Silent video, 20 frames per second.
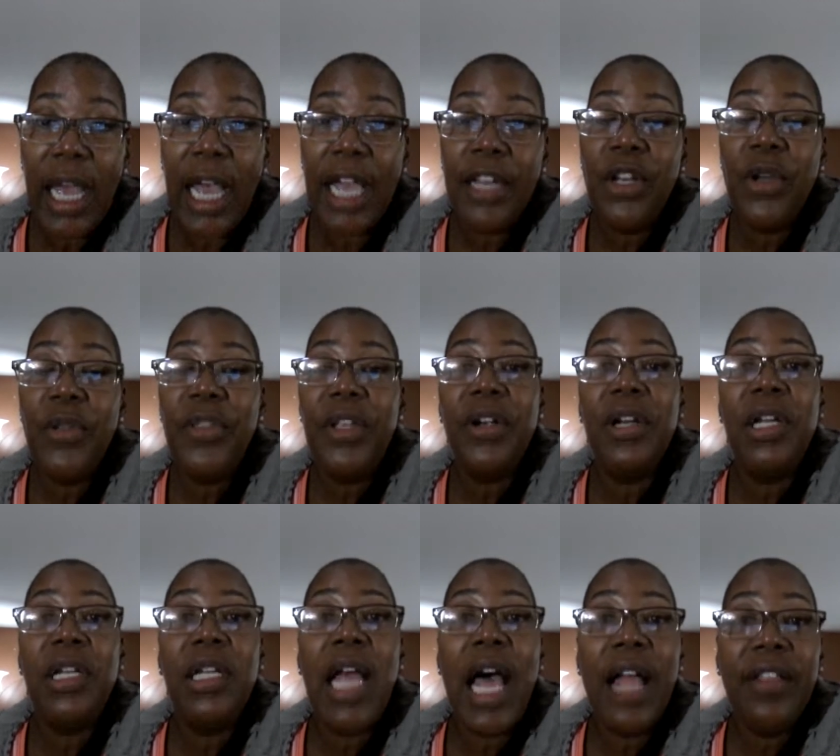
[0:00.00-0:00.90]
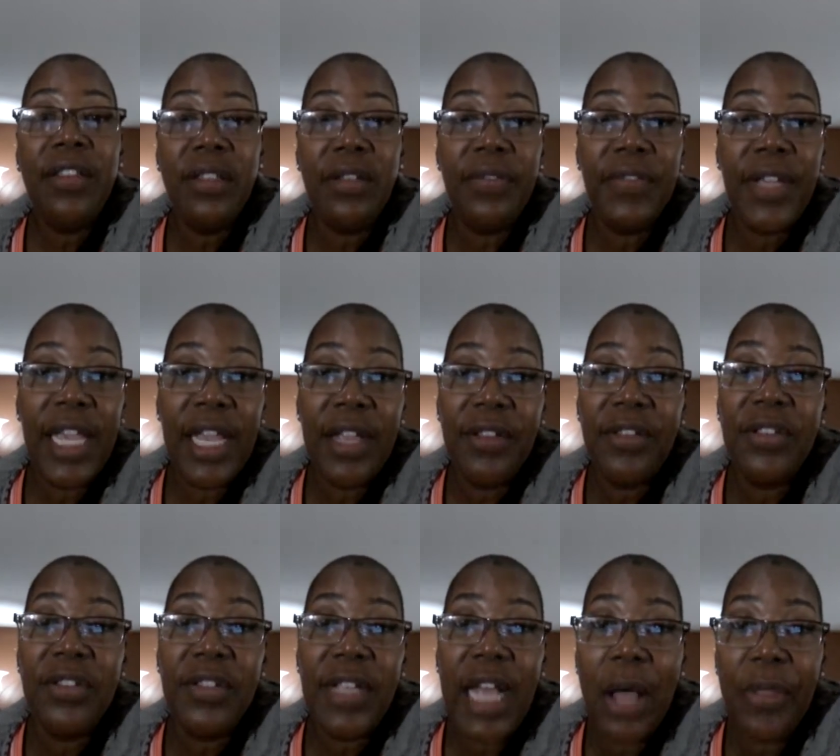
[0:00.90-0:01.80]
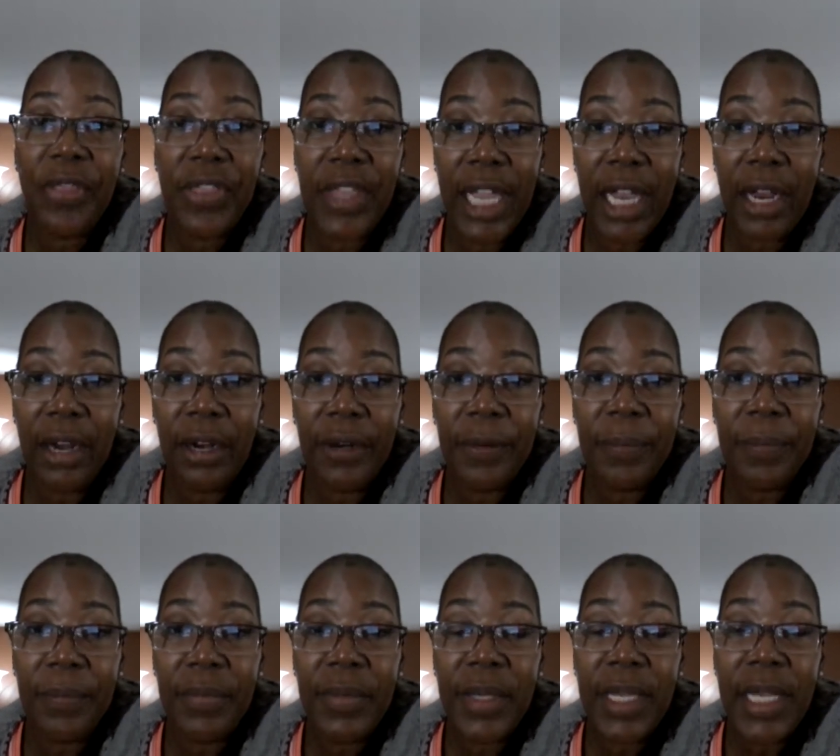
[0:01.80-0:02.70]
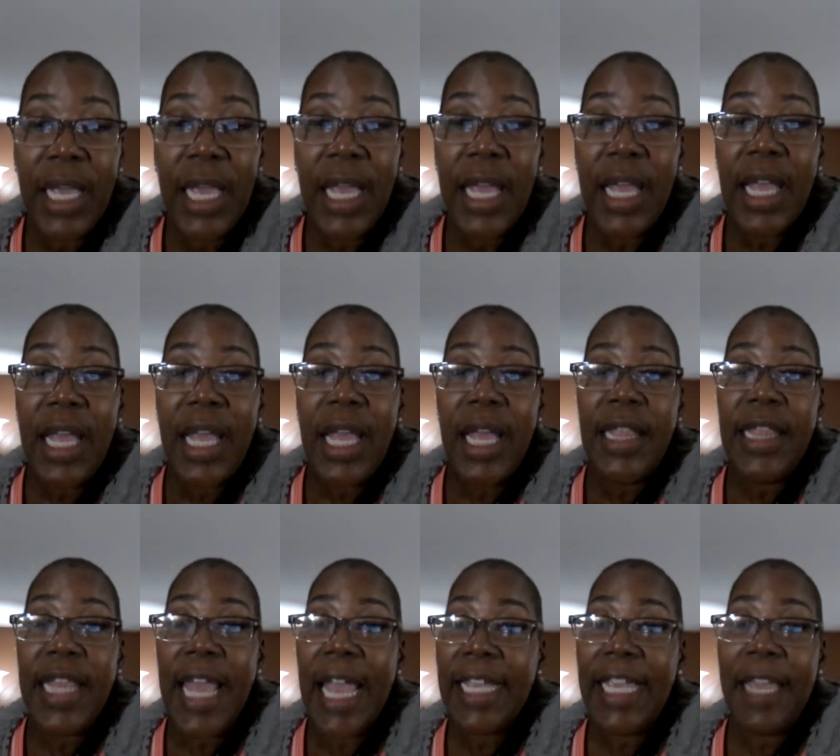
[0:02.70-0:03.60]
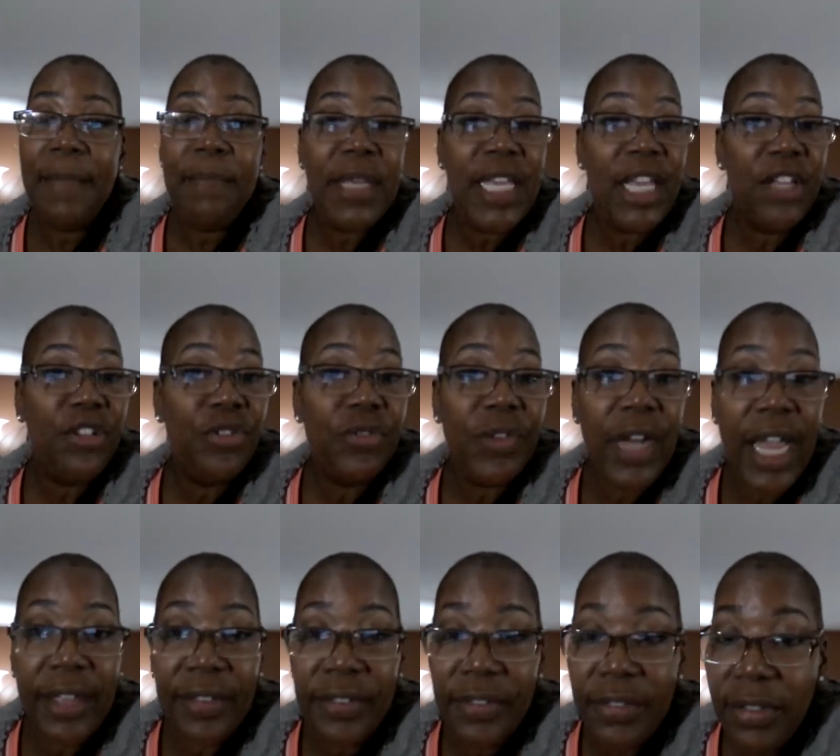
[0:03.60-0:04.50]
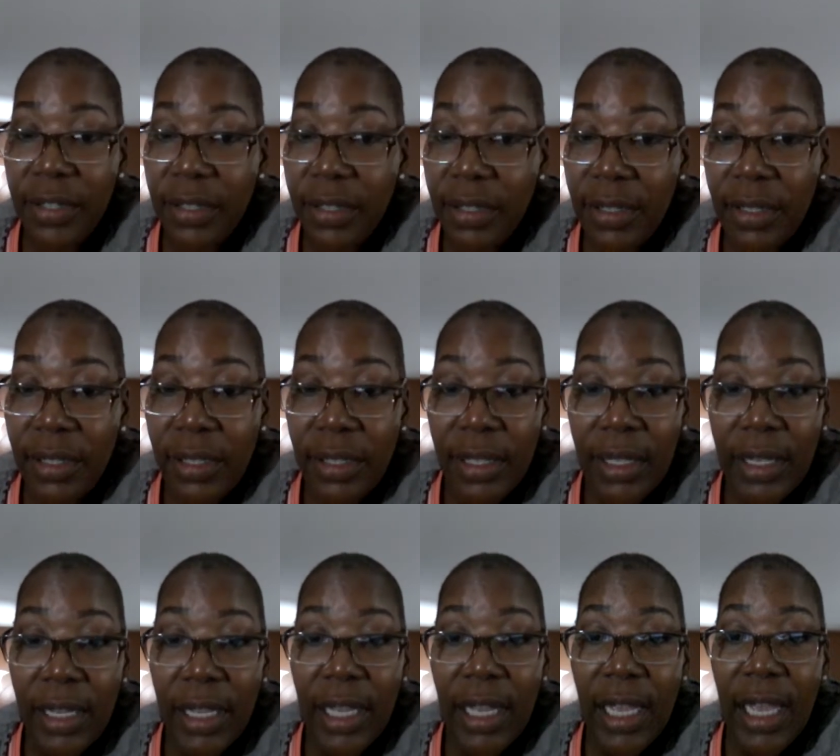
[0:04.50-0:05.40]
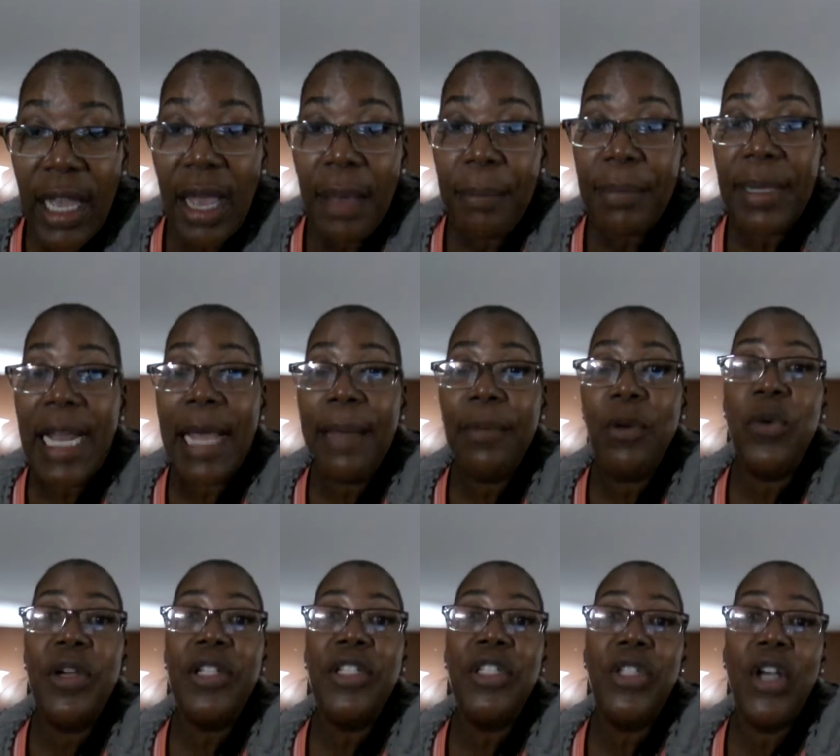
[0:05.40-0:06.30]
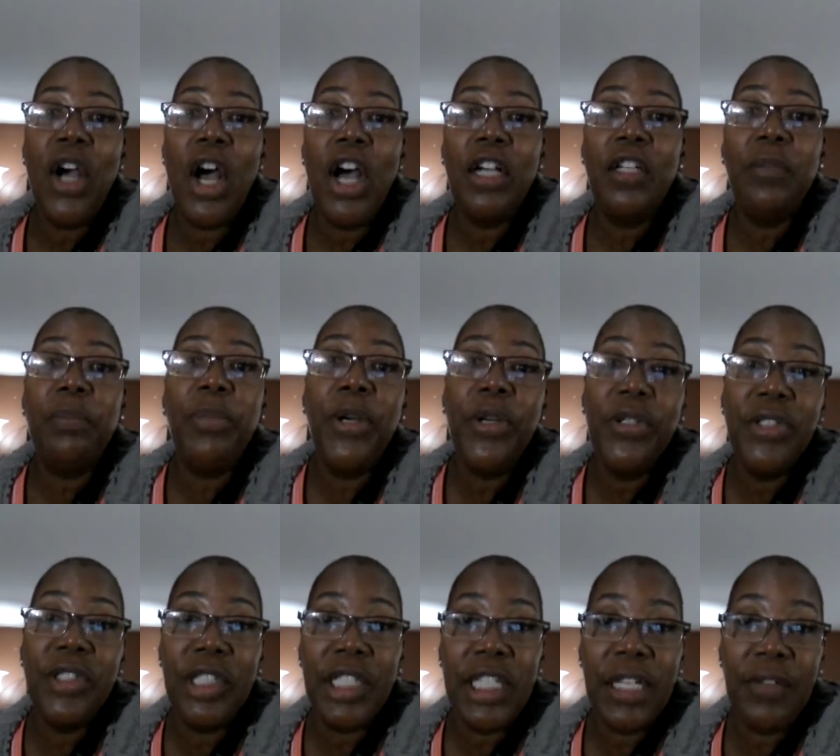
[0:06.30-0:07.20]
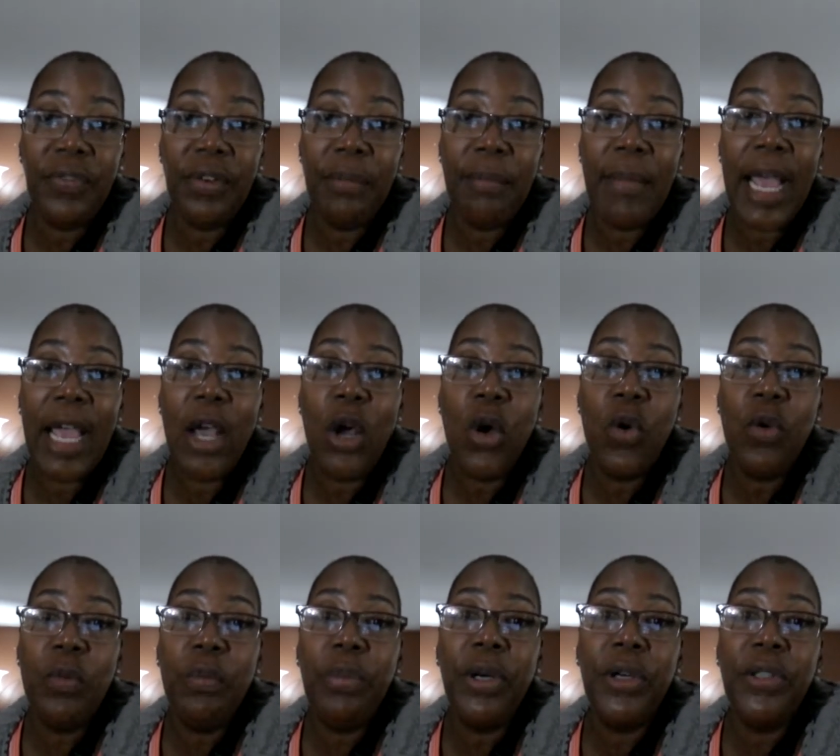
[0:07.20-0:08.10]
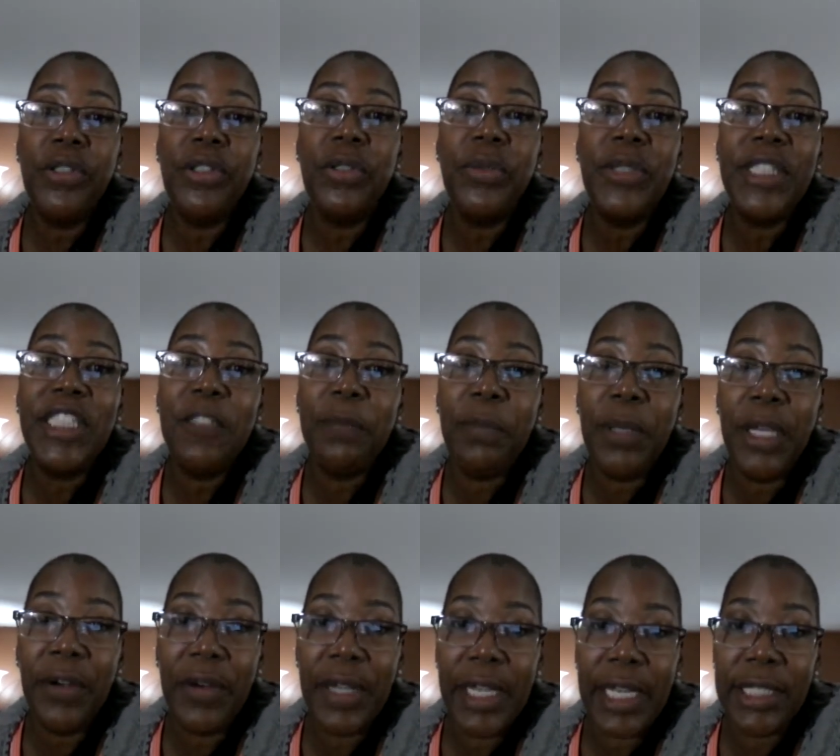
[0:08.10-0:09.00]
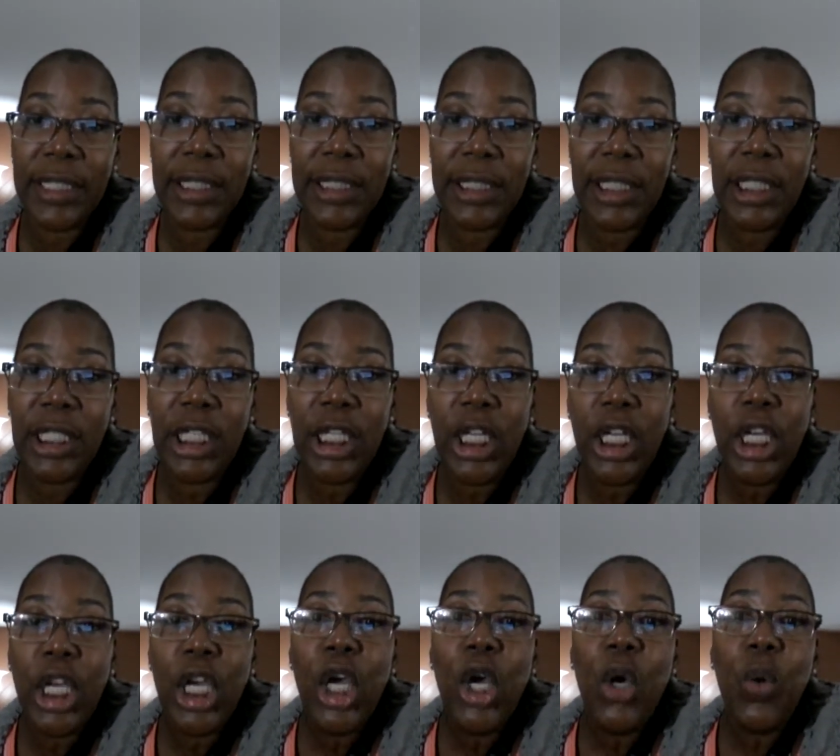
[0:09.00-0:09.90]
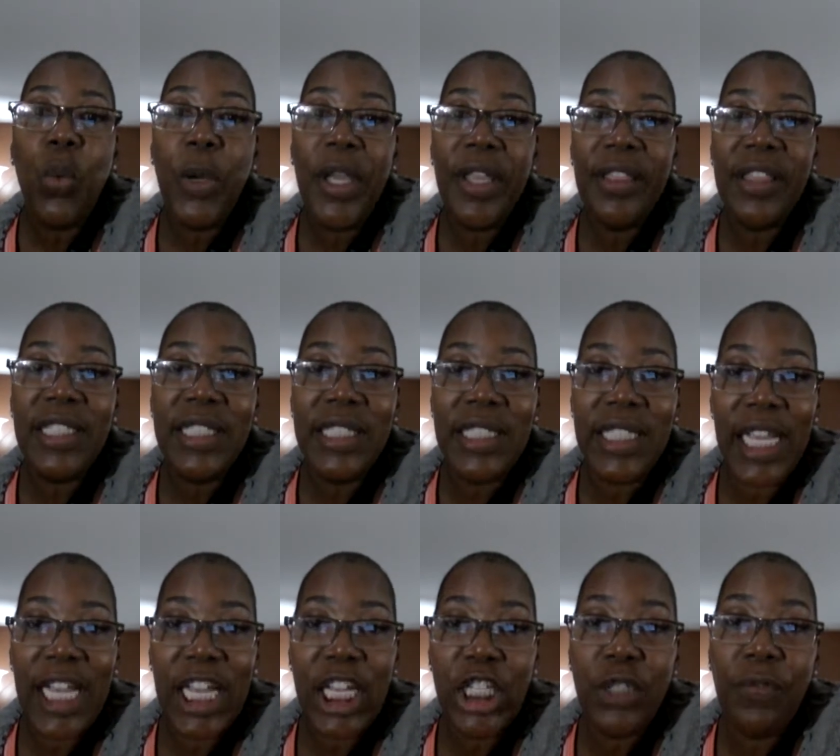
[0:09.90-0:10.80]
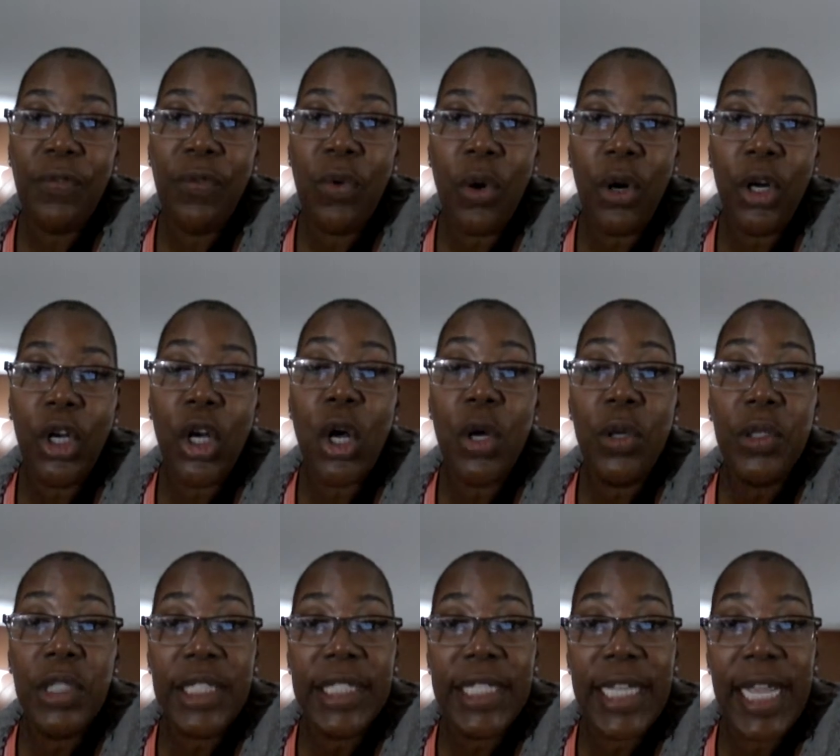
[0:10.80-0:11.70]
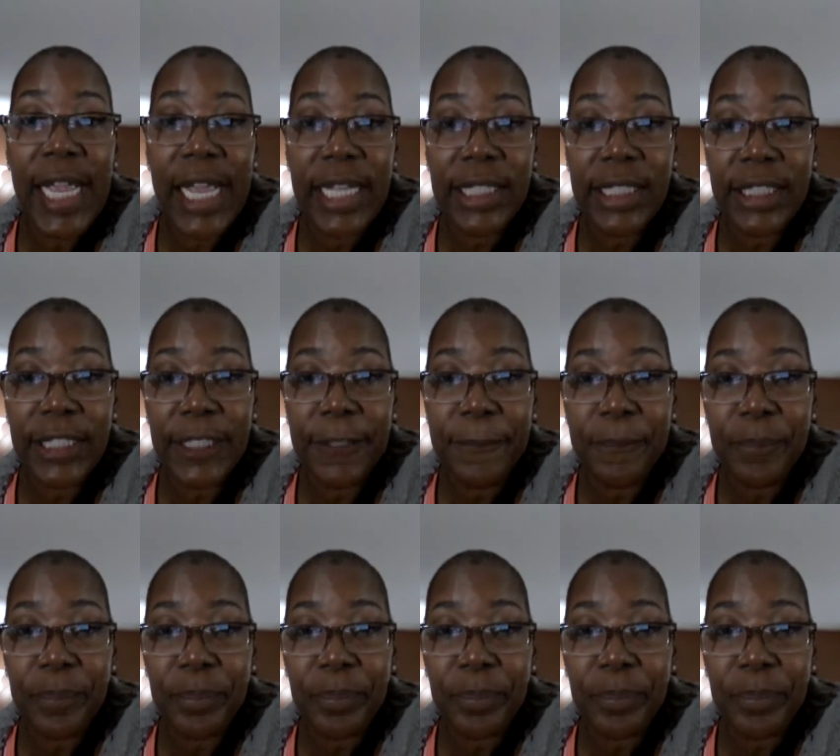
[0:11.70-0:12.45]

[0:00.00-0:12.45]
I know there are lots of cancers out there that can be addressed, but I'm going to talk personally from my own personal experience with stage four colon cancer.